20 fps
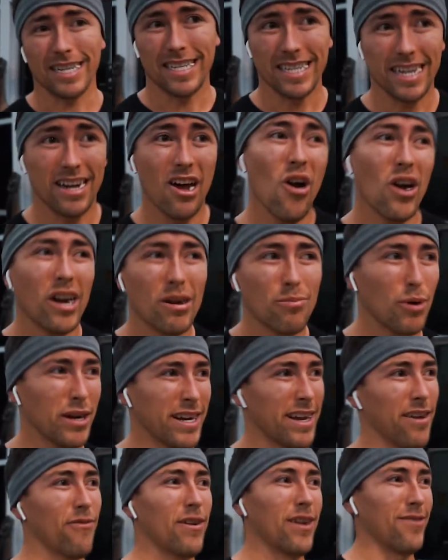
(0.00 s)
said, oh, I could probably
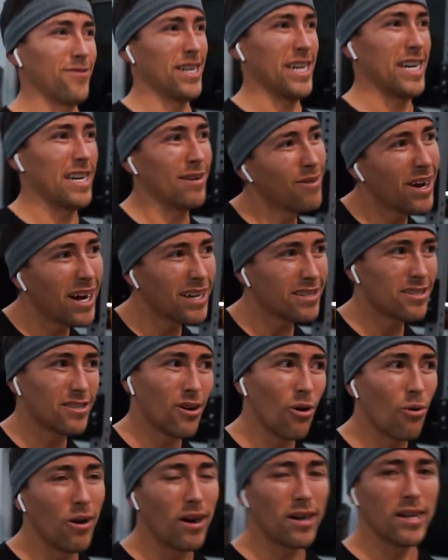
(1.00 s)
get 15, but I just
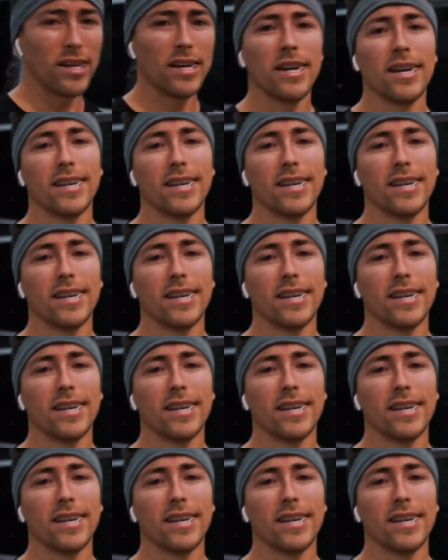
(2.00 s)
don't want to.